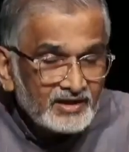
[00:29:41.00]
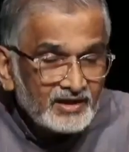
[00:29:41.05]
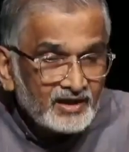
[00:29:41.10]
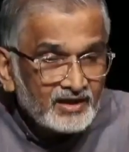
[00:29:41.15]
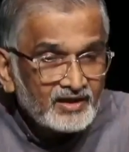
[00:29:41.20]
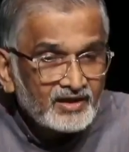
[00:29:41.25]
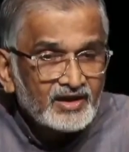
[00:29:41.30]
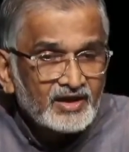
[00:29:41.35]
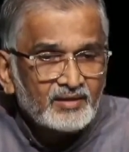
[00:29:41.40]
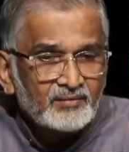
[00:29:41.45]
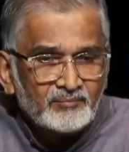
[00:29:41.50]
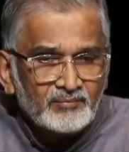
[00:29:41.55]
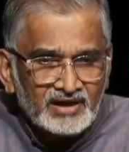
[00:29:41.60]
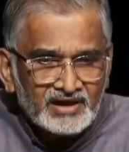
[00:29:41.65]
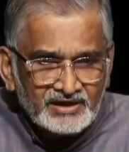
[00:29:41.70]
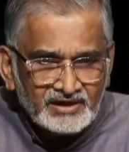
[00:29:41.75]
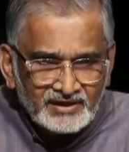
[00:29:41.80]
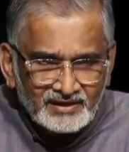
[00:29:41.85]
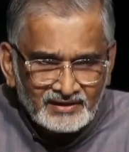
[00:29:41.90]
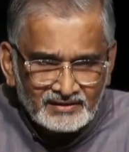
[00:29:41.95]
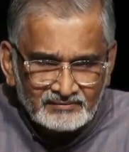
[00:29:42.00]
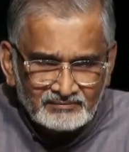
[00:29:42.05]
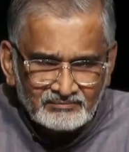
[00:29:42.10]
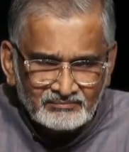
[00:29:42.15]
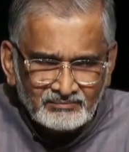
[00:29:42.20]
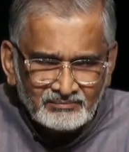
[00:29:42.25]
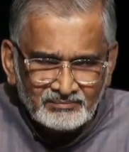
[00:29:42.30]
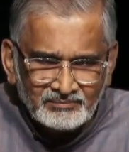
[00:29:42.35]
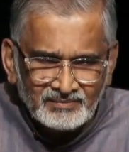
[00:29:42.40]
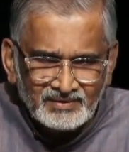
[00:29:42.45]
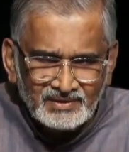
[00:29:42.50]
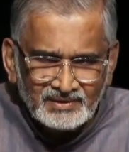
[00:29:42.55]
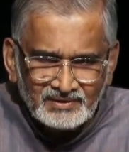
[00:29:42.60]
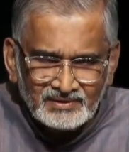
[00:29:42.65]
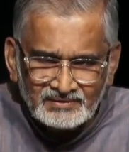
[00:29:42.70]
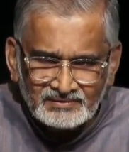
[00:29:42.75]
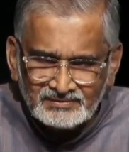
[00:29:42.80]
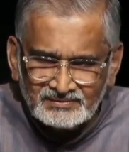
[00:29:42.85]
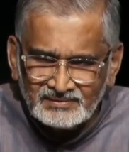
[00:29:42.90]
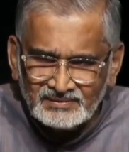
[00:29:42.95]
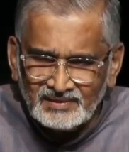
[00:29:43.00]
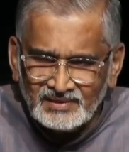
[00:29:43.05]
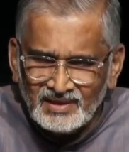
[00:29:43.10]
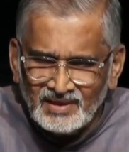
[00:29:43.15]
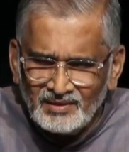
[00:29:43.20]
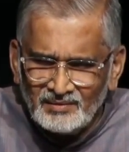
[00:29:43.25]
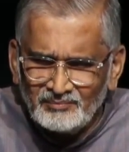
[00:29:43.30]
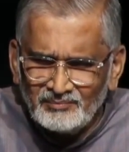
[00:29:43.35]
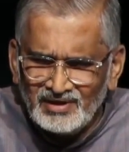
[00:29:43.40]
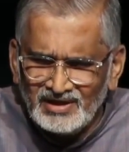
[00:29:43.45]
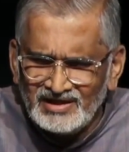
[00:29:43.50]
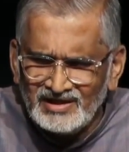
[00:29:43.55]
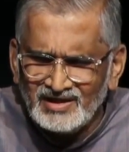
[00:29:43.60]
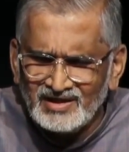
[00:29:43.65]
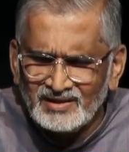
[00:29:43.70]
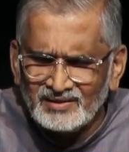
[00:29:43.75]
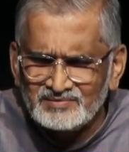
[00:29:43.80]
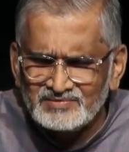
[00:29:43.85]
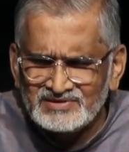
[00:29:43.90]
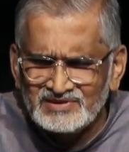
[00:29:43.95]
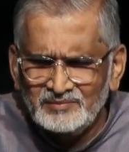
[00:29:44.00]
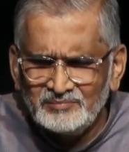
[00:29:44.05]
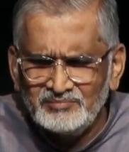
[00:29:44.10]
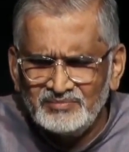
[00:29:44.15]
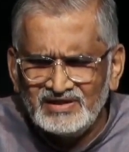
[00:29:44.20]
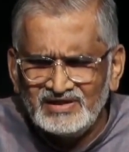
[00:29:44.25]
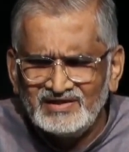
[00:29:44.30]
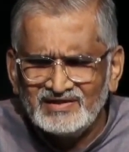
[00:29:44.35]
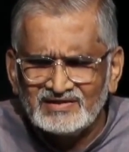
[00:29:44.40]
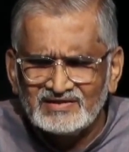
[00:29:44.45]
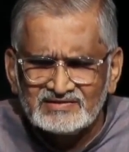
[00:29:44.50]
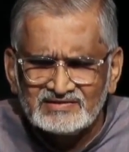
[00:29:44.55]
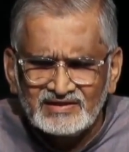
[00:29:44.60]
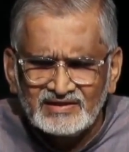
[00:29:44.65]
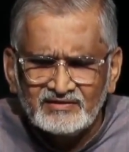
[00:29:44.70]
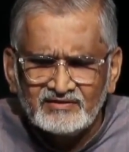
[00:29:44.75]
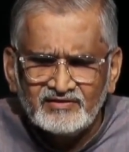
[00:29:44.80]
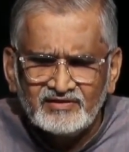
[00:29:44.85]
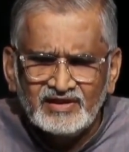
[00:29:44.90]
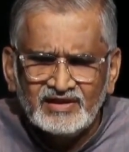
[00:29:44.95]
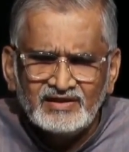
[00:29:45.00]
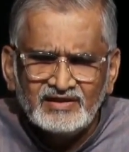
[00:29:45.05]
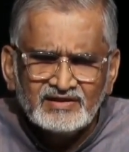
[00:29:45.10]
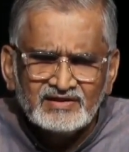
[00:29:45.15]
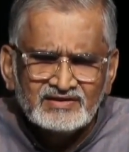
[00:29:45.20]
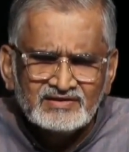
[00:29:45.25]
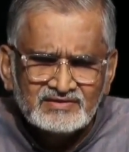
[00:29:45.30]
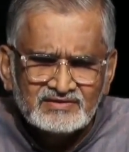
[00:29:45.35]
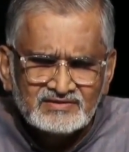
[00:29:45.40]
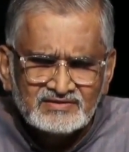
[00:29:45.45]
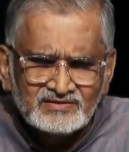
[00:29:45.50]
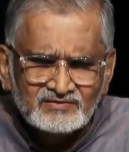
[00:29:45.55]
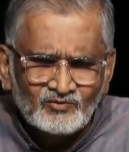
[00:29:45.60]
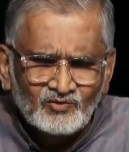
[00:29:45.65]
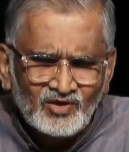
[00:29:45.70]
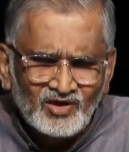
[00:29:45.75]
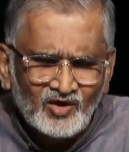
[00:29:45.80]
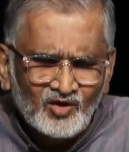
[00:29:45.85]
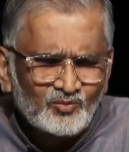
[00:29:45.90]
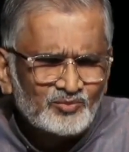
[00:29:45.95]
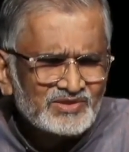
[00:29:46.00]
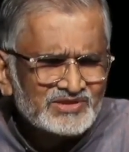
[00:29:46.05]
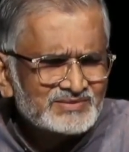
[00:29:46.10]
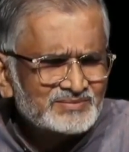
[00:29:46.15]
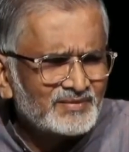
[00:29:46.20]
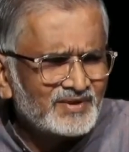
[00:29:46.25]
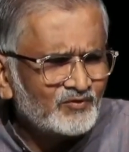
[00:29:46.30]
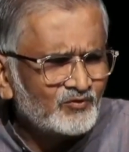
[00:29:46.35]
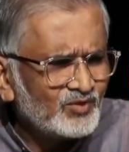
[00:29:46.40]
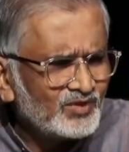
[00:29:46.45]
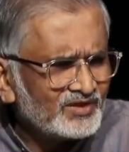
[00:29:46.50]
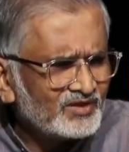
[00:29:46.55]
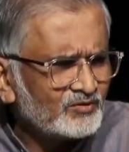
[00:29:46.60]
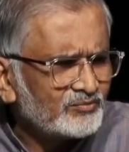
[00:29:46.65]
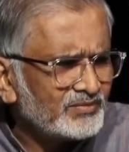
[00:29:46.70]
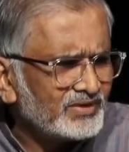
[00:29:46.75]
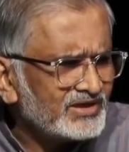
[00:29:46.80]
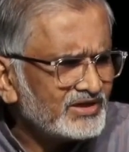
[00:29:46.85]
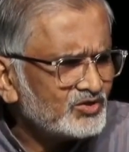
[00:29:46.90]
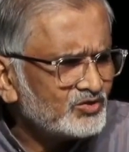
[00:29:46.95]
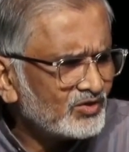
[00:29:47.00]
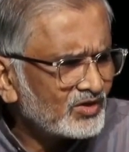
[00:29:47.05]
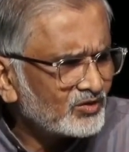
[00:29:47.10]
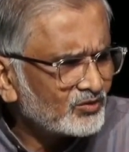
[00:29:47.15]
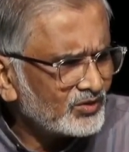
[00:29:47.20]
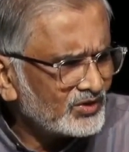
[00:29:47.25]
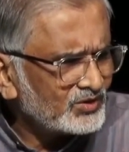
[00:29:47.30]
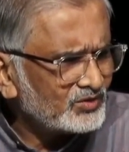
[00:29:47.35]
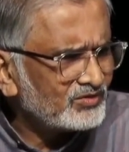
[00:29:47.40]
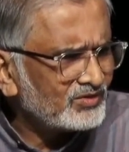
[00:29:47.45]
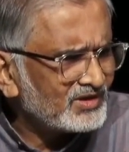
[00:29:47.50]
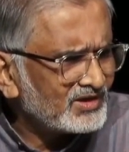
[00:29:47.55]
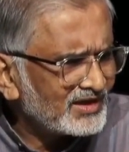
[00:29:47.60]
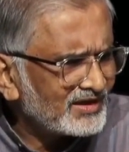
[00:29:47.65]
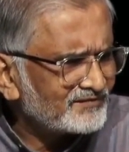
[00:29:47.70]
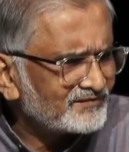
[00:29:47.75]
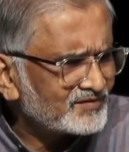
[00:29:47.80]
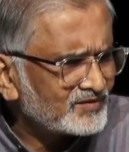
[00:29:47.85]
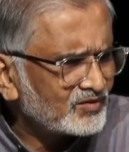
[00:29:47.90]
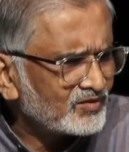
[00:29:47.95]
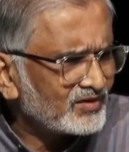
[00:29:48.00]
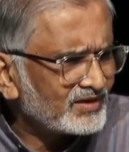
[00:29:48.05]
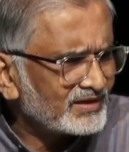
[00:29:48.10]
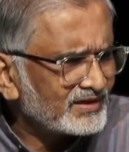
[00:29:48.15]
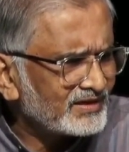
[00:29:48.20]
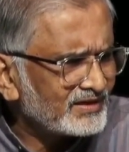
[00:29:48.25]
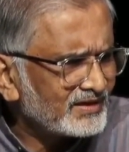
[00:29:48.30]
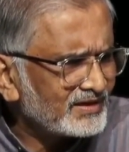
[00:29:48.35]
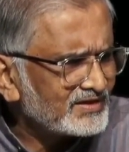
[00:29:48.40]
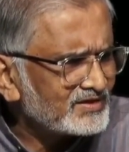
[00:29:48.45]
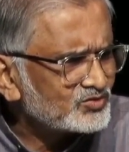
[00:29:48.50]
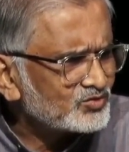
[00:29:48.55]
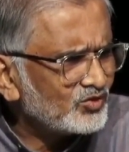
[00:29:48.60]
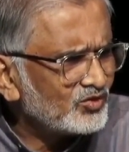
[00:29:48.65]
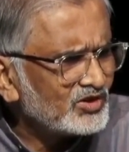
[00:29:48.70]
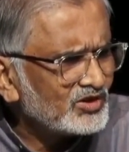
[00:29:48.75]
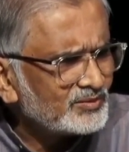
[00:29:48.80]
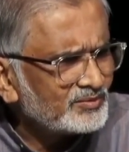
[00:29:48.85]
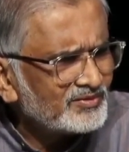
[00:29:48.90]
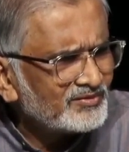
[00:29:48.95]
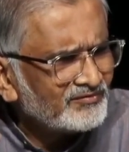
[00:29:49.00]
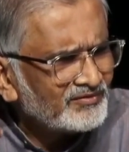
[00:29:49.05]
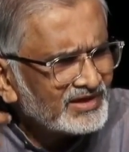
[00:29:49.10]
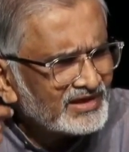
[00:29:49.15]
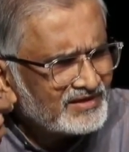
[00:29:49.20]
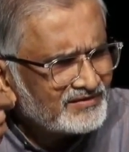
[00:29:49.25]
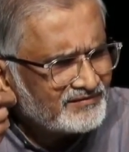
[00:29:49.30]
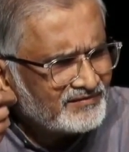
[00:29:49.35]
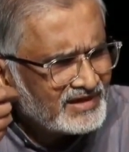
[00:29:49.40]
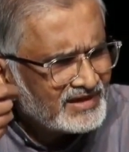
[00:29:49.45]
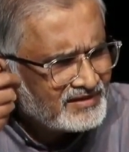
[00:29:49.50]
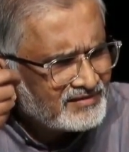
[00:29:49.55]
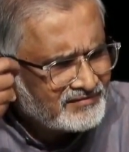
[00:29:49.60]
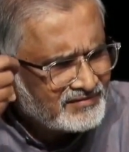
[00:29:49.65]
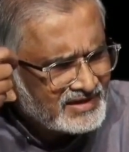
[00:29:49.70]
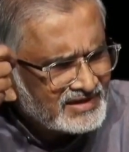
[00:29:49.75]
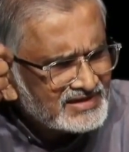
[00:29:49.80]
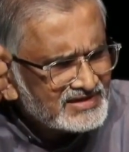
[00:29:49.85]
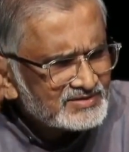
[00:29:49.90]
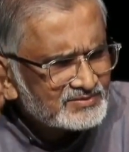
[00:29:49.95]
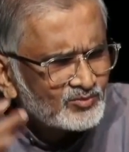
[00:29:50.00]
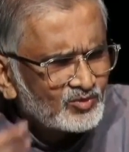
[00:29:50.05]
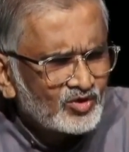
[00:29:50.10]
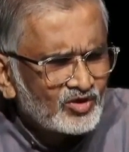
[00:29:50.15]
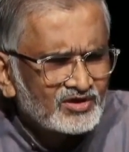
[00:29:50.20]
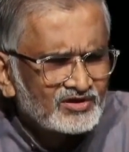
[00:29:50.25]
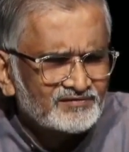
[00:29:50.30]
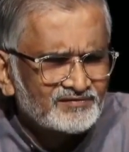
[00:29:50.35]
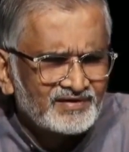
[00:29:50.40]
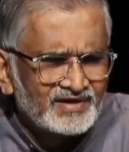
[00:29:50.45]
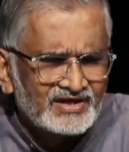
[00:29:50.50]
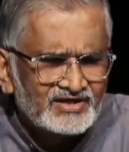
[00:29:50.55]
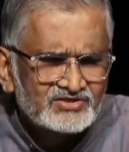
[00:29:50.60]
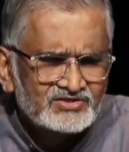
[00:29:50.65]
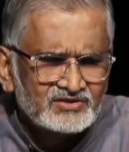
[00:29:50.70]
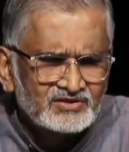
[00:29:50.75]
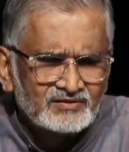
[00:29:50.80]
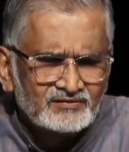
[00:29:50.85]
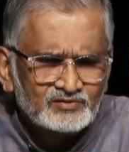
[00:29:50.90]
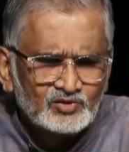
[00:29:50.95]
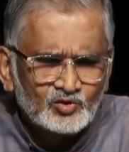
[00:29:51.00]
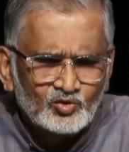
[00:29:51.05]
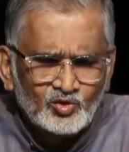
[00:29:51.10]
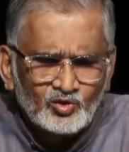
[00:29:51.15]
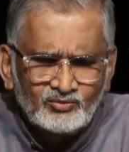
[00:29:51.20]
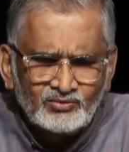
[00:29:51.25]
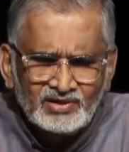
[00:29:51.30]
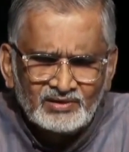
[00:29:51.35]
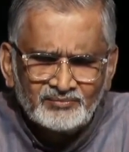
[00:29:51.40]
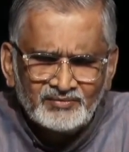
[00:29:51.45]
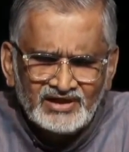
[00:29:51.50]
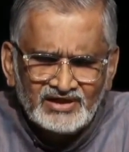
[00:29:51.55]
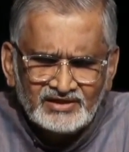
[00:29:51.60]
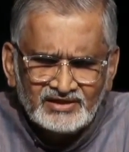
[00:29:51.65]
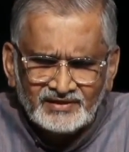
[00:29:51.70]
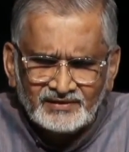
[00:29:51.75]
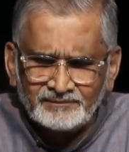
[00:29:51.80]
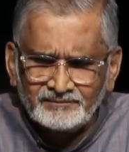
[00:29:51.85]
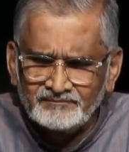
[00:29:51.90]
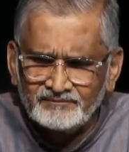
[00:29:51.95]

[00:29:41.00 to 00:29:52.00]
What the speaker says: in earning money. Money comes in billions and trillions. How much amount of money you are going to earn after all? It's going to be very, very, very small fraction of the global money.